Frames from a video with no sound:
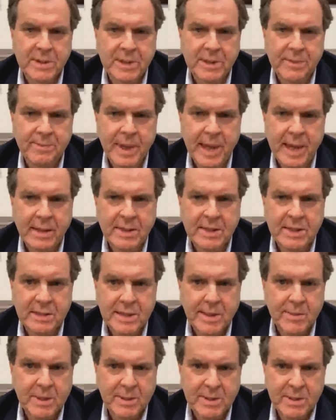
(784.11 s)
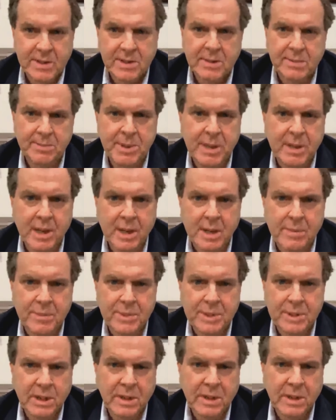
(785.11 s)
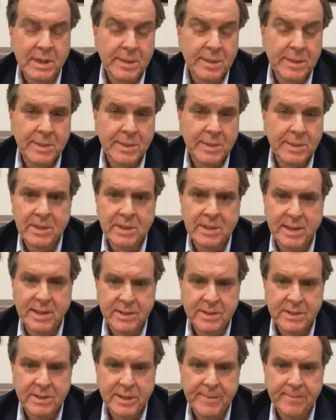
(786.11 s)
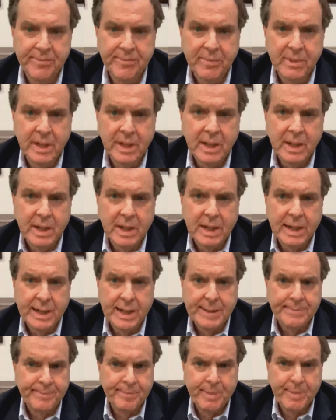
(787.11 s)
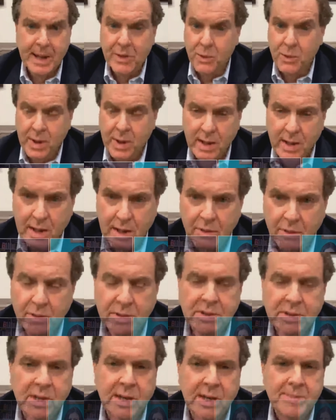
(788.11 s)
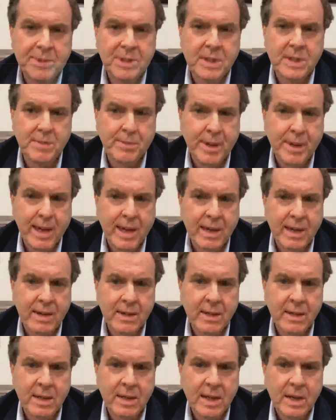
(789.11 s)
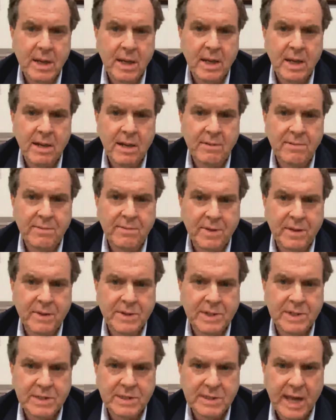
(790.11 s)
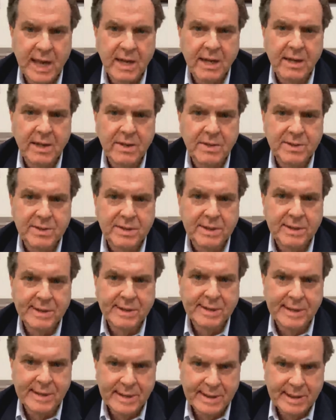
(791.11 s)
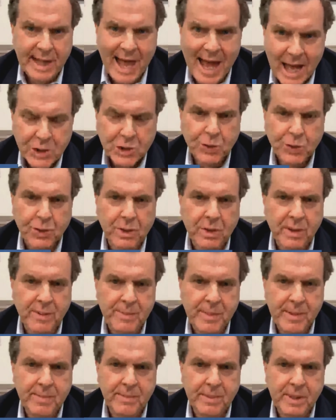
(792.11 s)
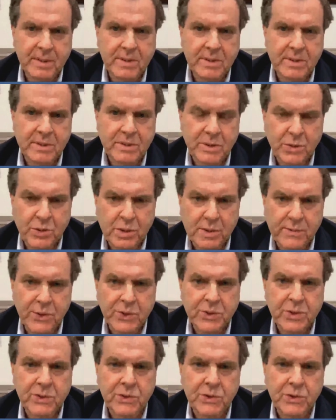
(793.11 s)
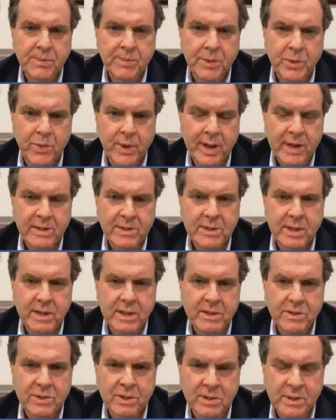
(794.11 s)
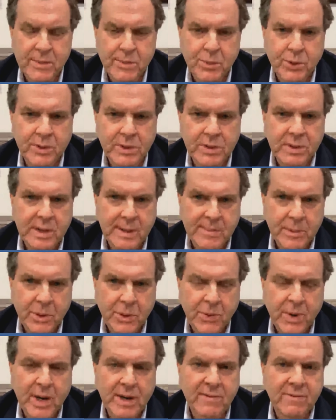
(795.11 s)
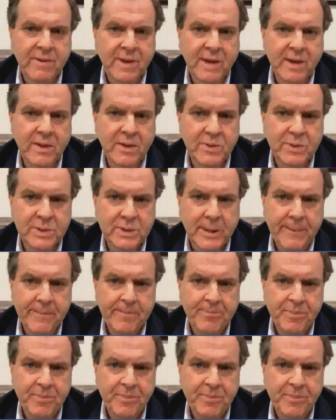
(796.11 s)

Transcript: Anti-Semitism becomes a litmus test, by the way, in good times and in bad, of a society's actual commitment to universal human rights and to liberal democratic values.